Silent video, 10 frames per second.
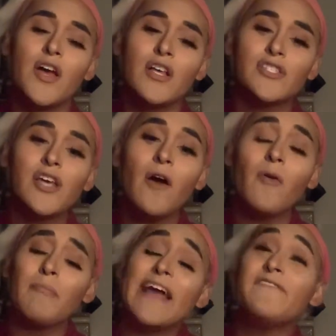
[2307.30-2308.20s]

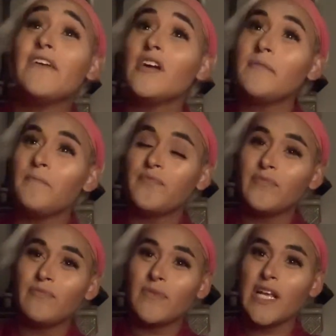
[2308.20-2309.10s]
So my favorite
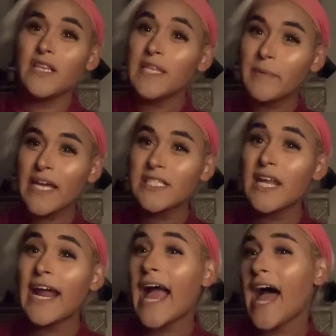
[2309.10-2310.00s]
lip kits that
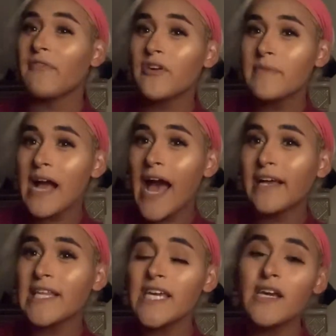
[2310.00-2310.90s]
I have from
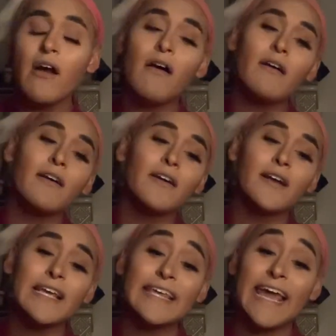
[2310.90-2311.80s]
Kylie
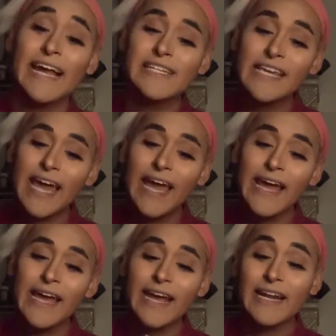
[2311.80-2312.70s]
are Candy
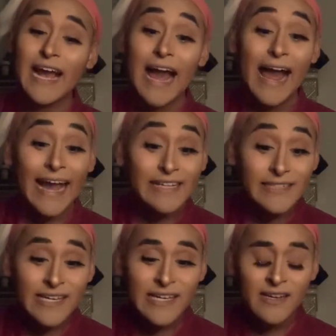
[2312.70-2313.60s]
K and
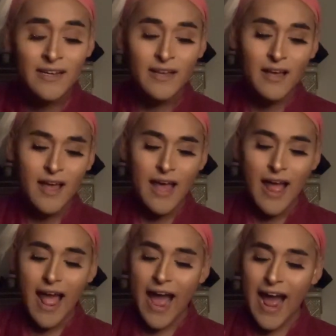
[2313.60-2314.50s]
Kylie.
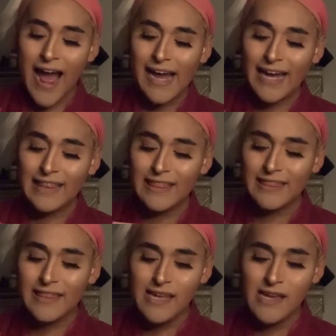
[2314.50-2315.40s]
I
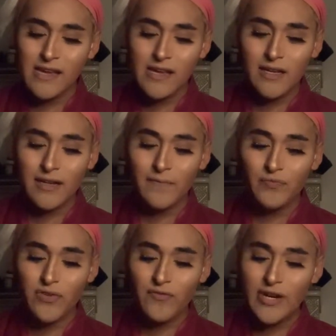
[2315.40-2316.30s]
think
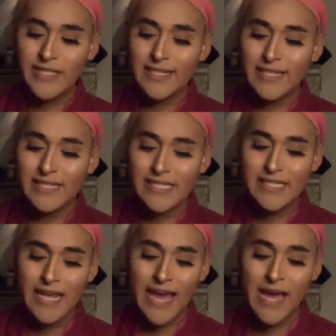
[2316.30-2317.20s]
for
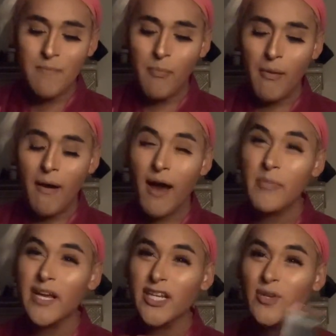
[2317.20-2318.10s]
today I'm
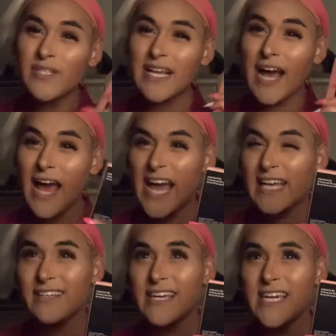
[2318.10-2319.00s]
probably gonna use
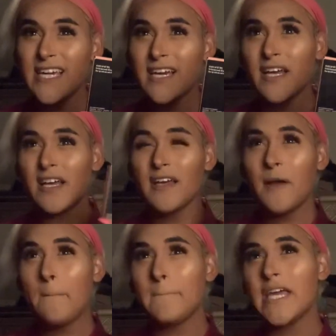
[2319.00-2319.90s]
Kylie
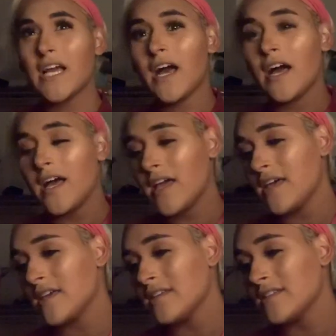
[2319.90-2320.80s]

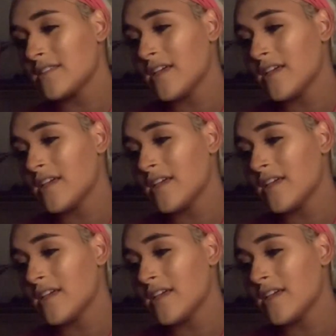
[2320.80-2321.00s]
because